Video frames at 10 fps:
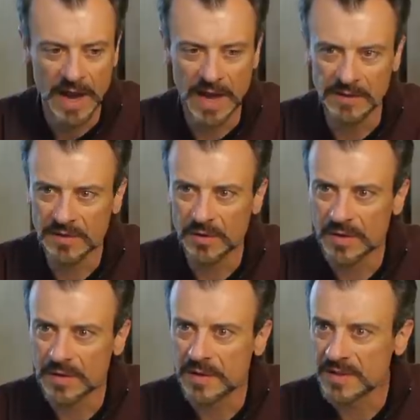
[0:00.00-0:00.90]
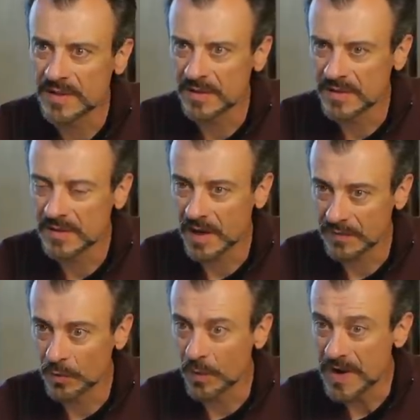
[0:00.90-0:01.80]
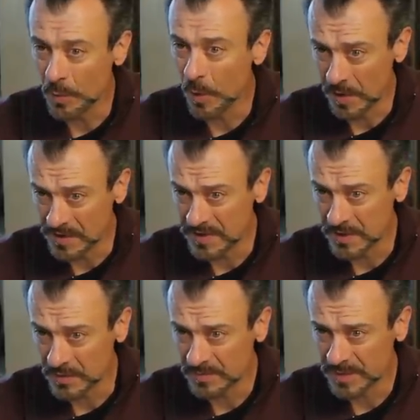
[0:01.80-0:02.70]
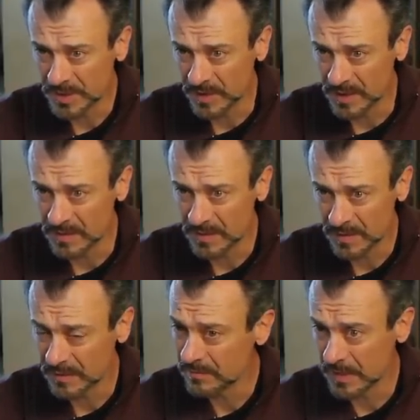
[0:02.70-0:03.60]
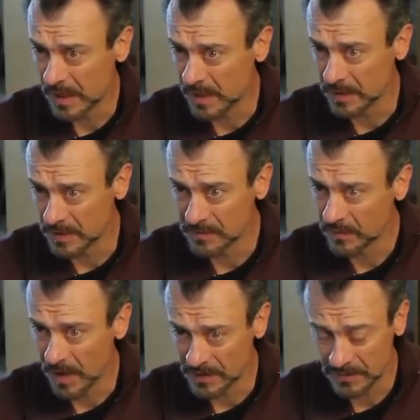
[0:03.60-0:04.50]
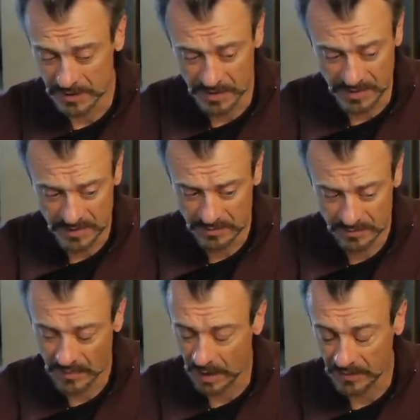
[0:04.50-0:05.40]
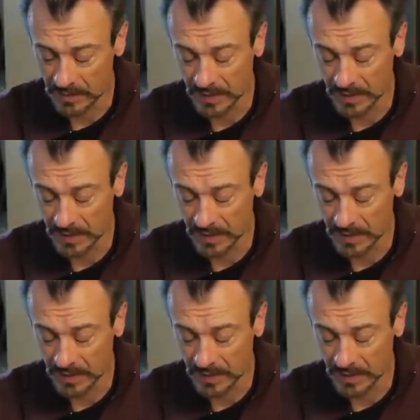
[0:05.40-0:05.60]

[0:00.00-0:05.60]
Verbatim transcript: And so this, this kind of great war ensues between uh, England and France, which is sort